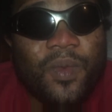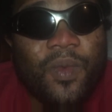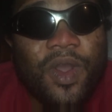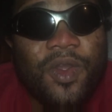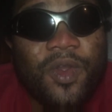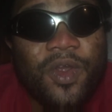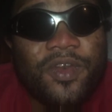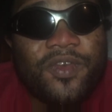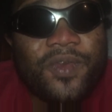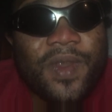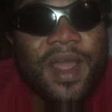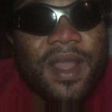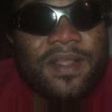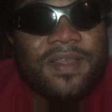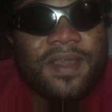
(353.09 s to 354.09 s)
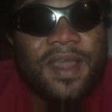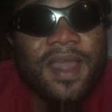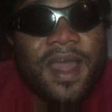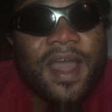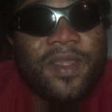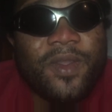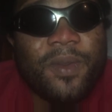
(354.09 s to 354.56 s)
work contract
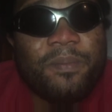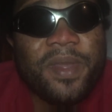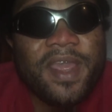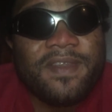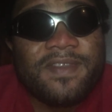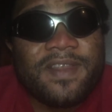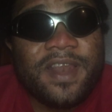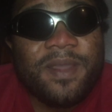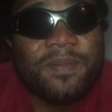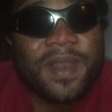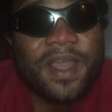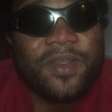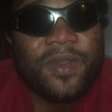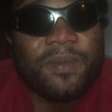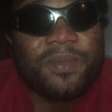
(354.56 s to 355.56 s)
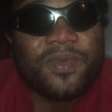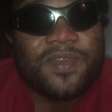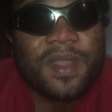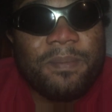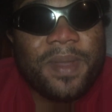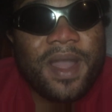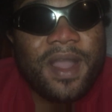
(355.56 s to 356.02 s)
and your pay slip, like your
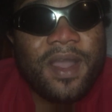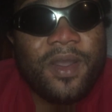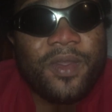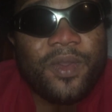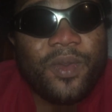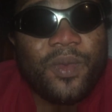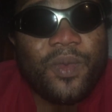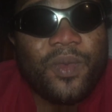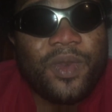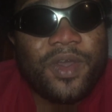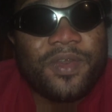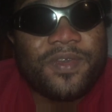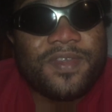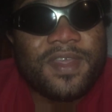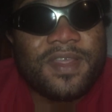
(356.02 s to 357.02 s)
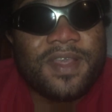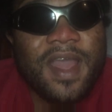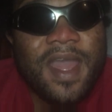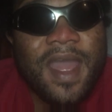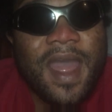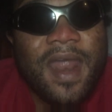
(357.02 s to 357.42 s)
booster paga or your code, all those things.